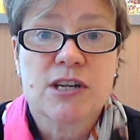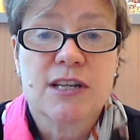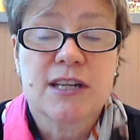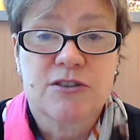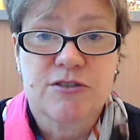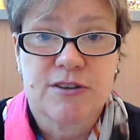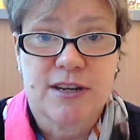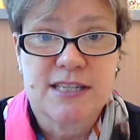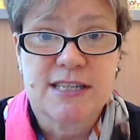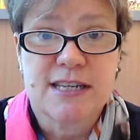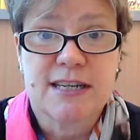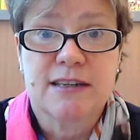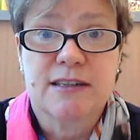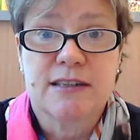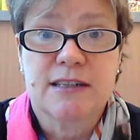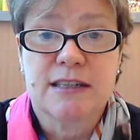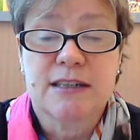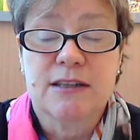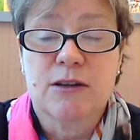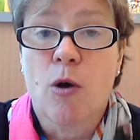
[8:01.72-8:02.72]
addressing
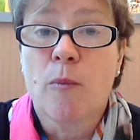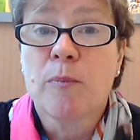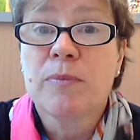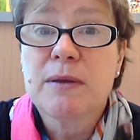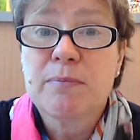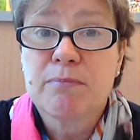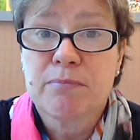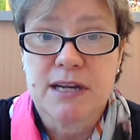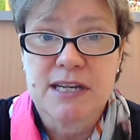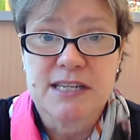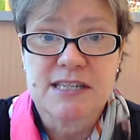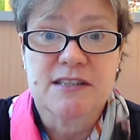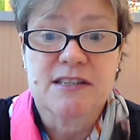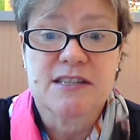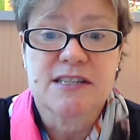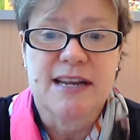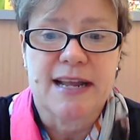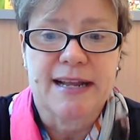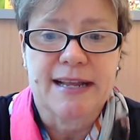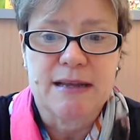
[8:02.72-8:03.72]
the omnipresent
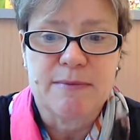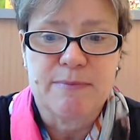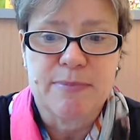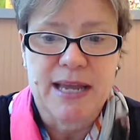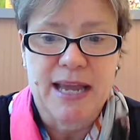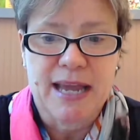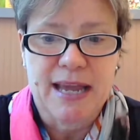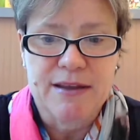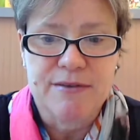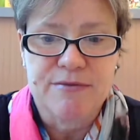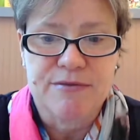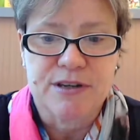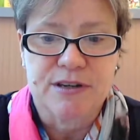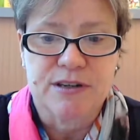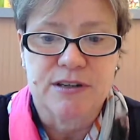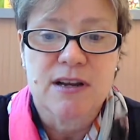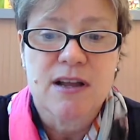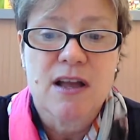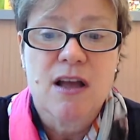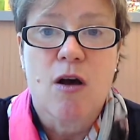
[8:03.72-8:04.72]
snacking behavior
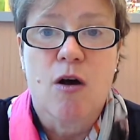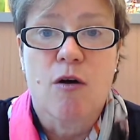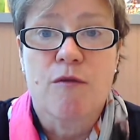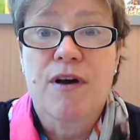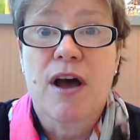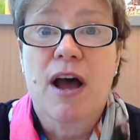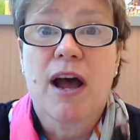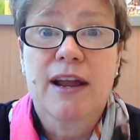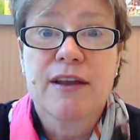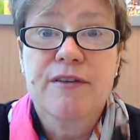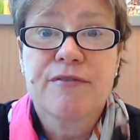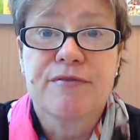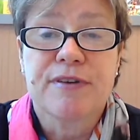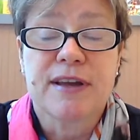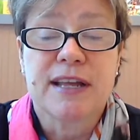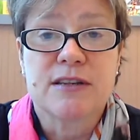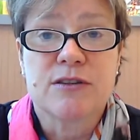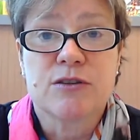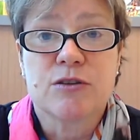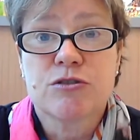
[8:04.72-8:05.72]
of
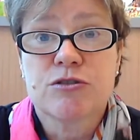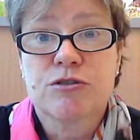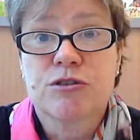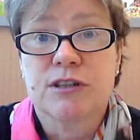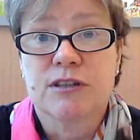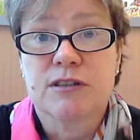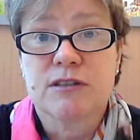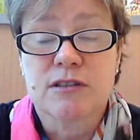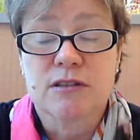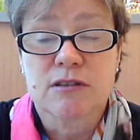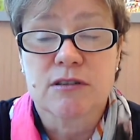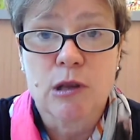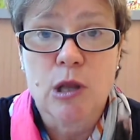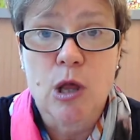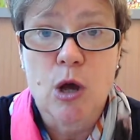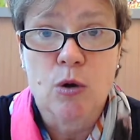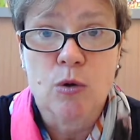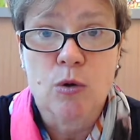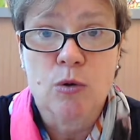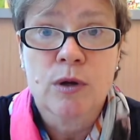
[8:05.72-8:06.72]
high-fat,
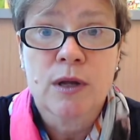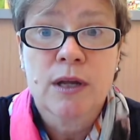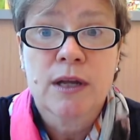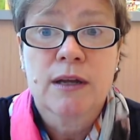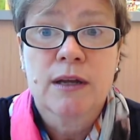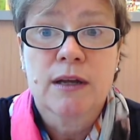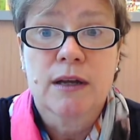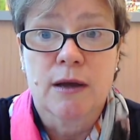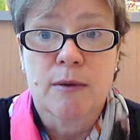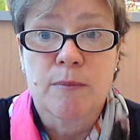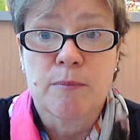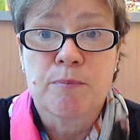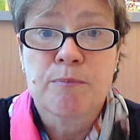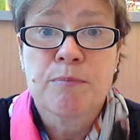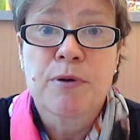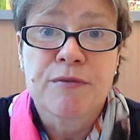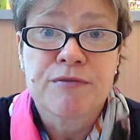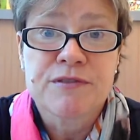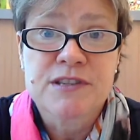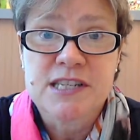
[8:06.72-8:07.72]
nutrient-low
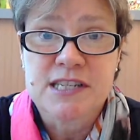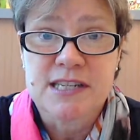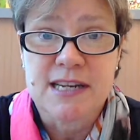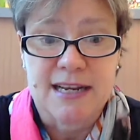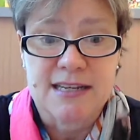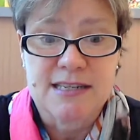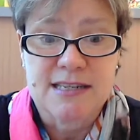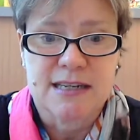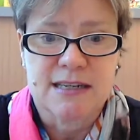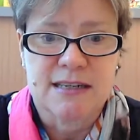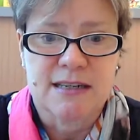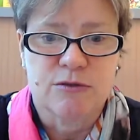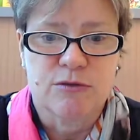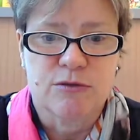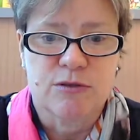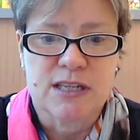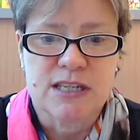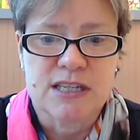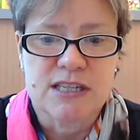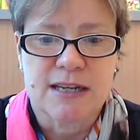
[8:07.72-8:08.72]
puffed snacks in
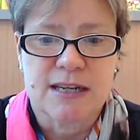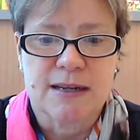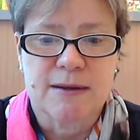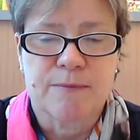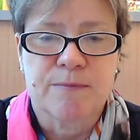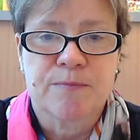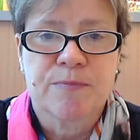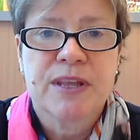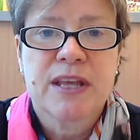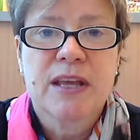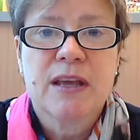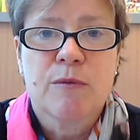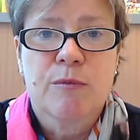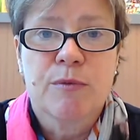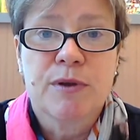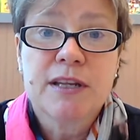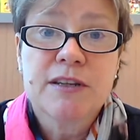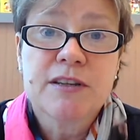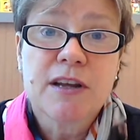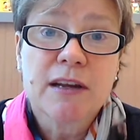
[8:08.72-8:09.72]
Indonesia.
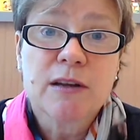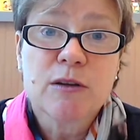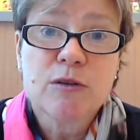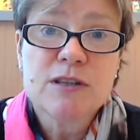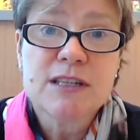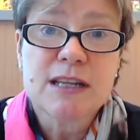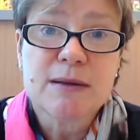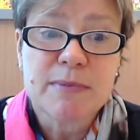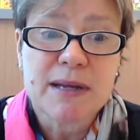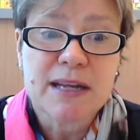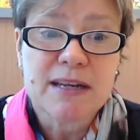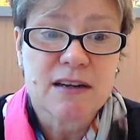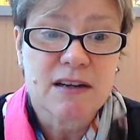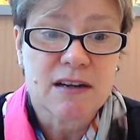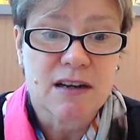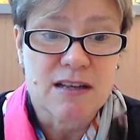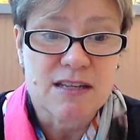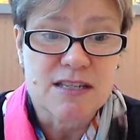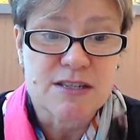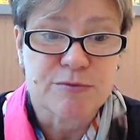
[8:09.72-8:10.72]
We dilute them in a
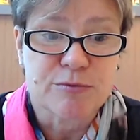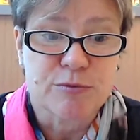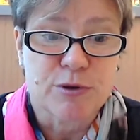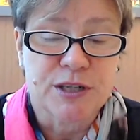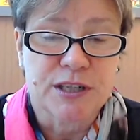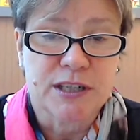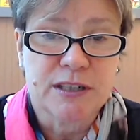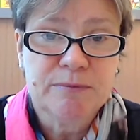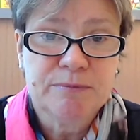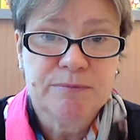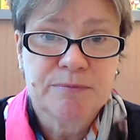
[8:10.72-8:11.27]
glass of water.